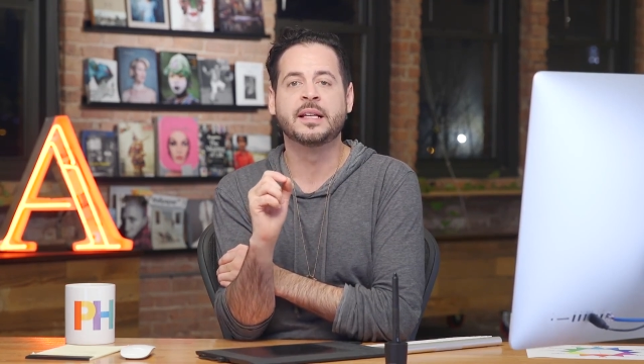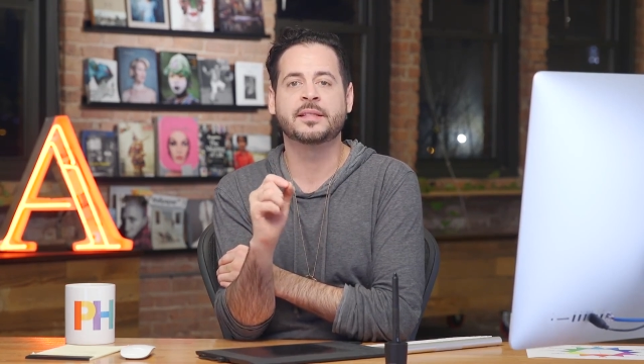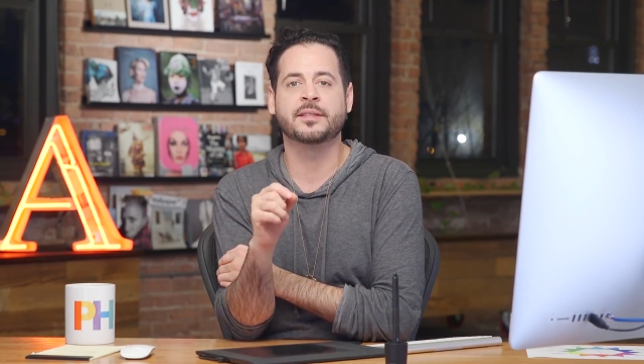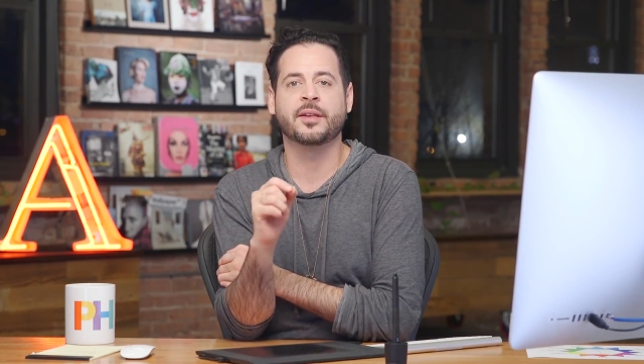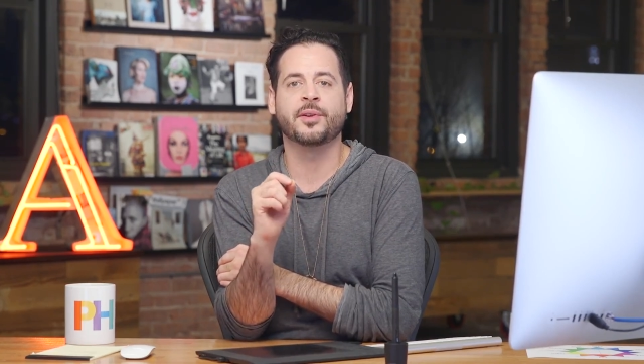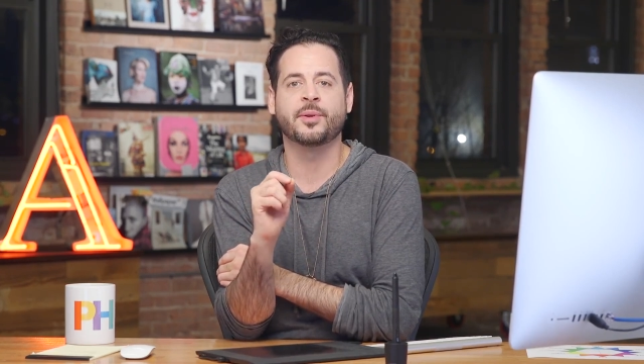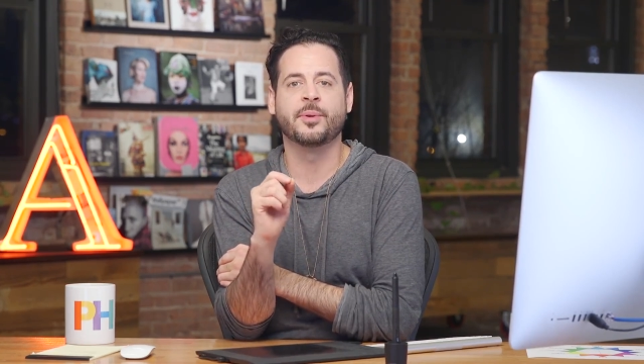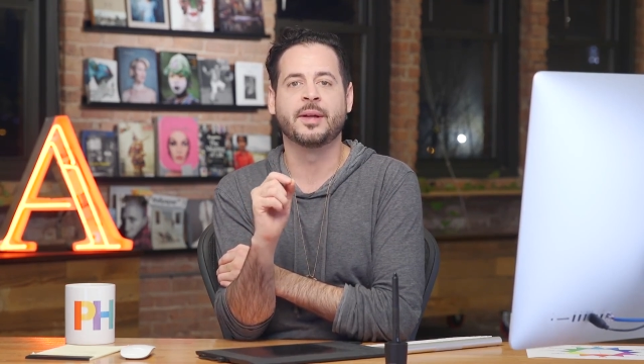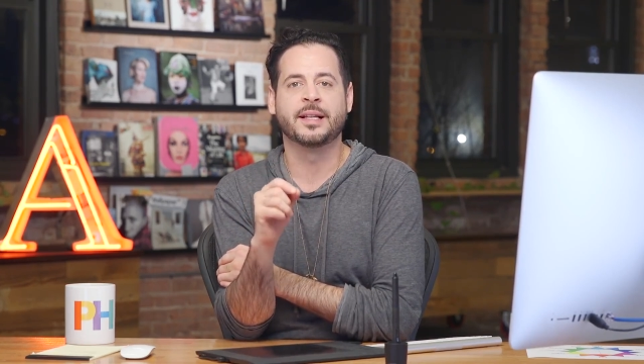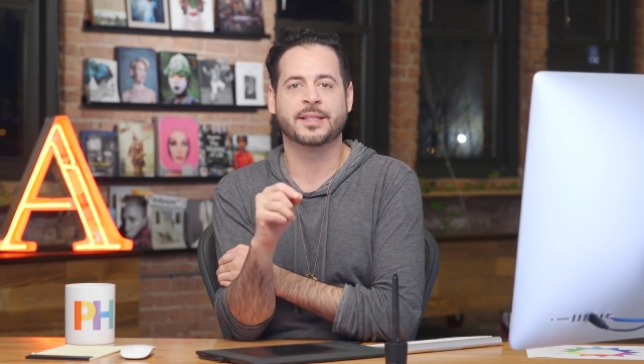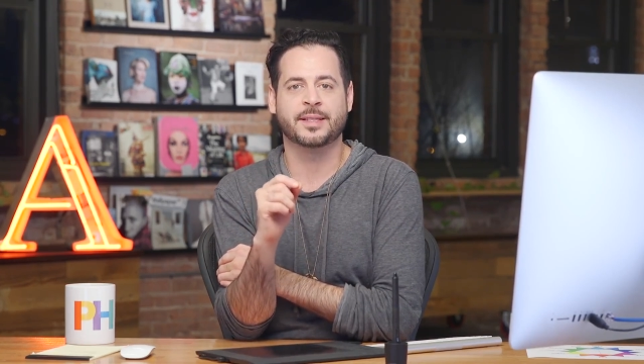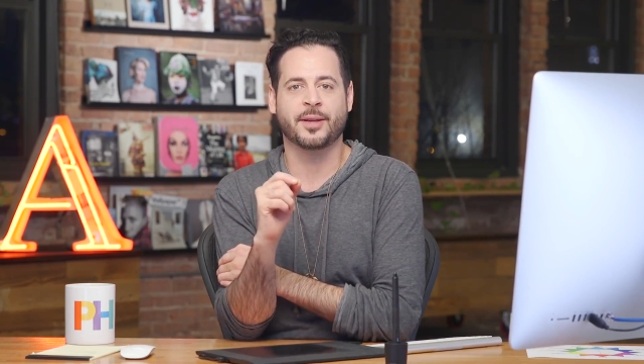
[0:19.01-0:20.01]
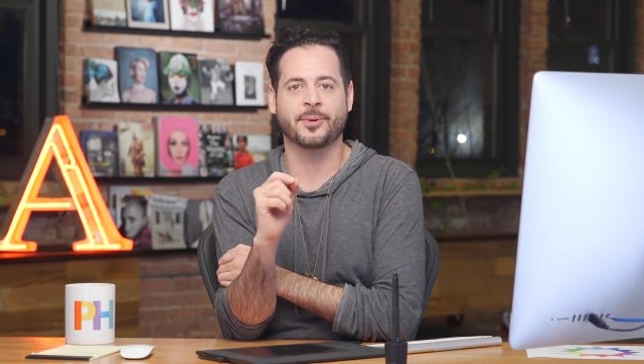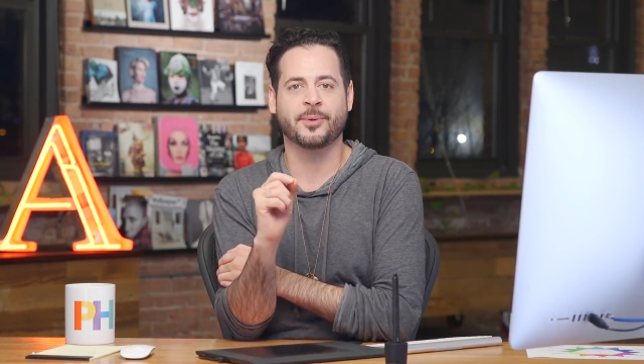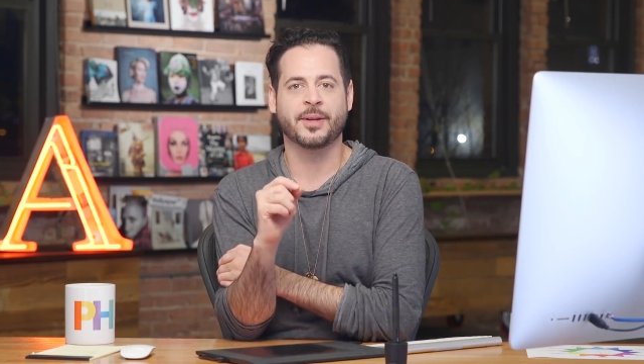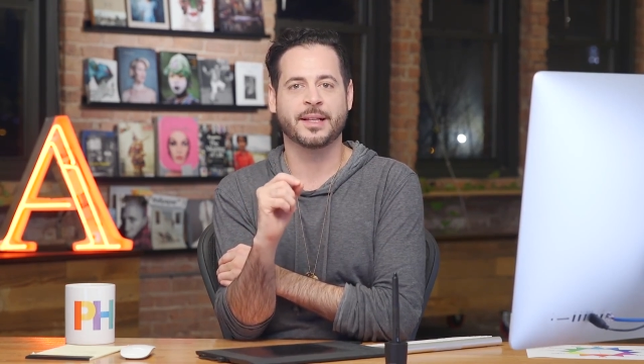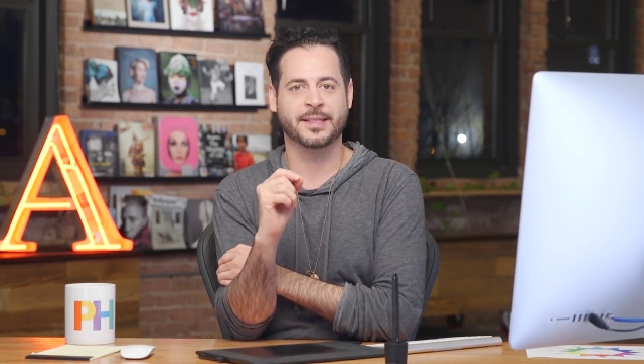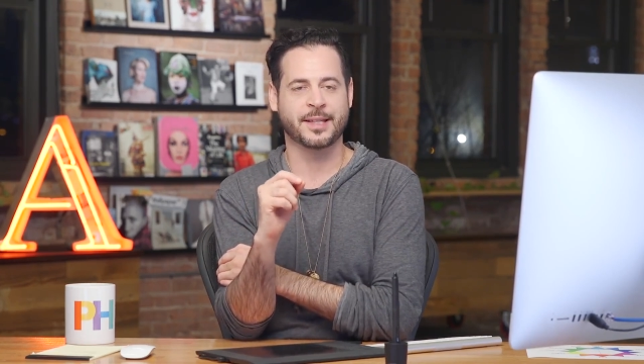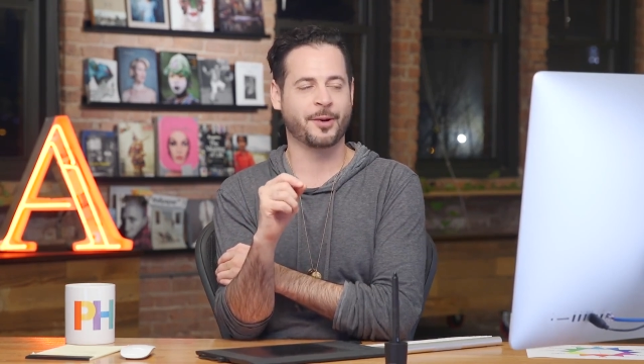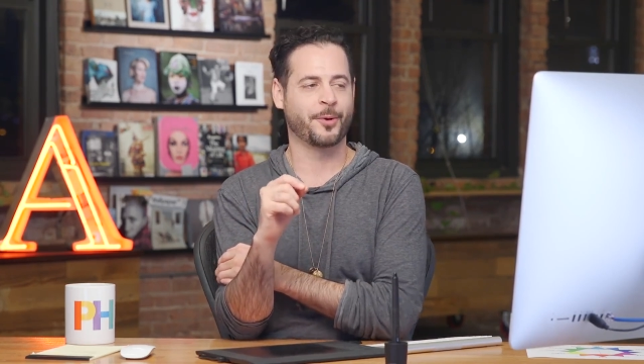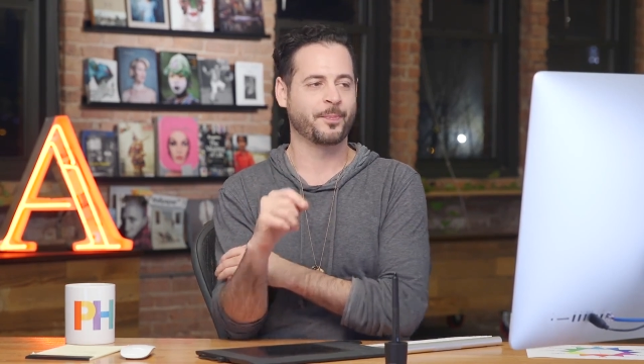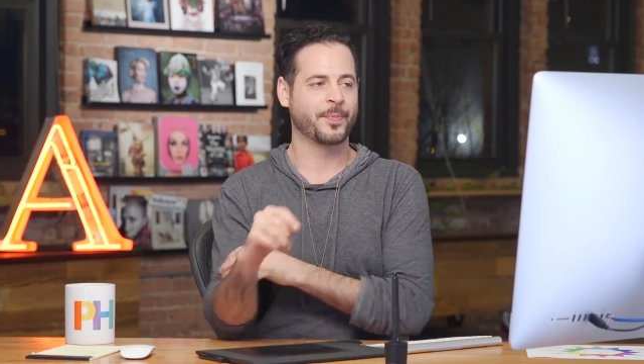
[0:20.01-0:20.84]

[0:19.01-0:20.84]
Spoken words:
subtle, subtle, subtle.